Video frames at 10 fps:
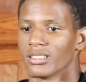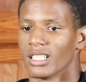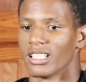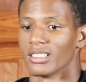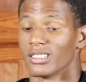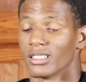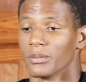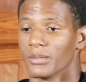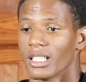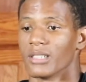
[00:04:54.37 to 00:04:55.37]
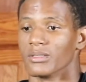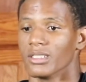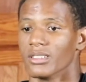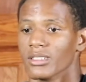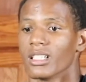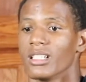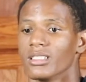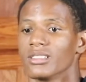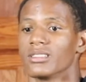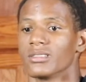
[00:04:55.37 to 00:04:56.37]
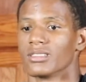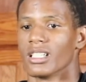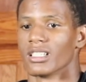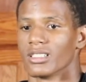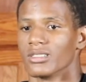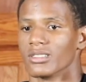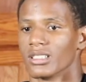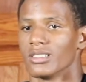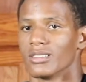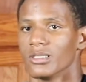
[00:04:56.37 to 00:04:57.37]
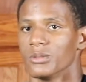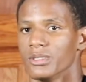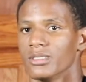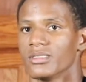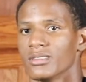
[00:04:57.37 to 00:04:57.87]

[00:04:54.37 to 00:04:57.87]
So that's just something that I really look at, that Coach Rocky told me.